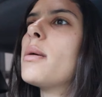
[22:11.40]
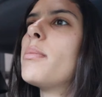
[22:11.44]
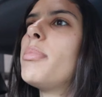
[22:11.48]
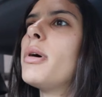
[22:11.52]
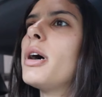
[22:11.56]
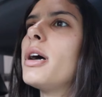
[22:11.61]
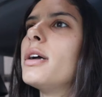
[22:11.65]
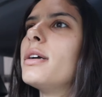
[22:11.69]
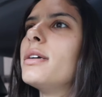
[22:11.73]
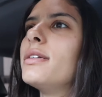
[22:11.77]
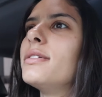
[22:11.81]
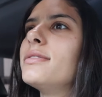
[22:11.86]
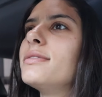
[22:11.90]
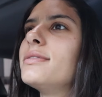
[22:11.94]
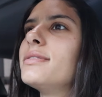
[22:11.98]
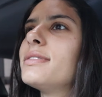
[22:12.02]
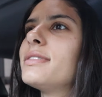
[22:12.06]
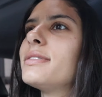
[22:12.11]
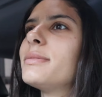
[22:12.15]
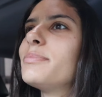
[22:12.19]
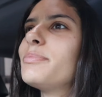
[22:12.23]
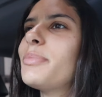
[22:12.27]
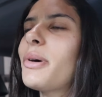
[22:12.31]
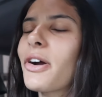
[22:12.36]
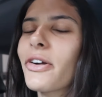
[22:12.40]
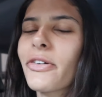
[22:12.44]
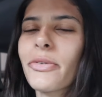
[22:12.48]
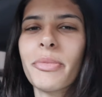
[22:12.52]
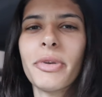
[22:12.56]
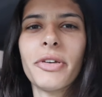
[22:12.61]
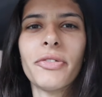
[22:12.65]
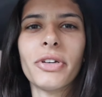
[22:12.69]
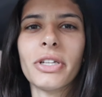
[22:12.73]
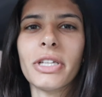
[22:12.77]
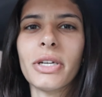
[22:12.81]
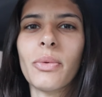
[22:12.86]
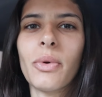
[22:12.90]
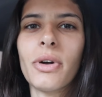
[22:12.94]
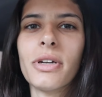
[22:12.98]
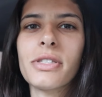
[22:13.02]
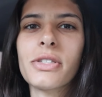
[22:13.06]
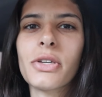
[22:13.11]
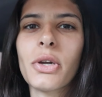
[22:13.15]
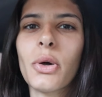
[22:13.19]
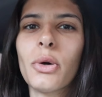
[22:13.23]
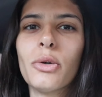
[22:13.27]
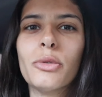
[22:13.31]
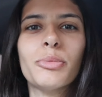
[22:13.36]
but part of me really
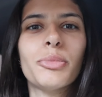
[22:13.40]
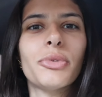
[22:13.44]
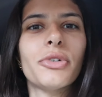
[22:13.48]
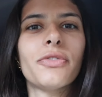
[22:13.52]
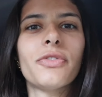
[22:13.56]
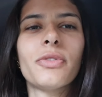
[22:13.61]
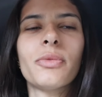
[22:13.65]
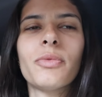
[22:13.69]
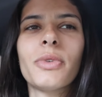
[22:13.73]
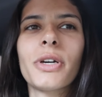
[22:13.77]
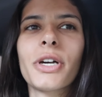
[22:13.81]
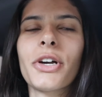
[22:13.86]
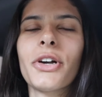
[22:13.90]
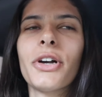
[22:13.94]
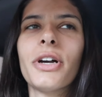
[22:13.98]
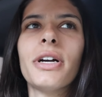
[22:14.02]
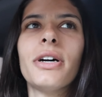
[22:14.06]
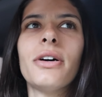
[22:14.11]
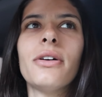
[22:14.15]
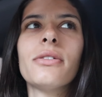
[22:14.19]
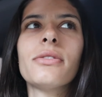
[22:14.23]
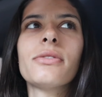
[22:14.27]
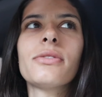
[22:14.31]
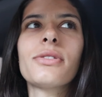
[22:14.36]
wants a cold brew from Rigger Hill.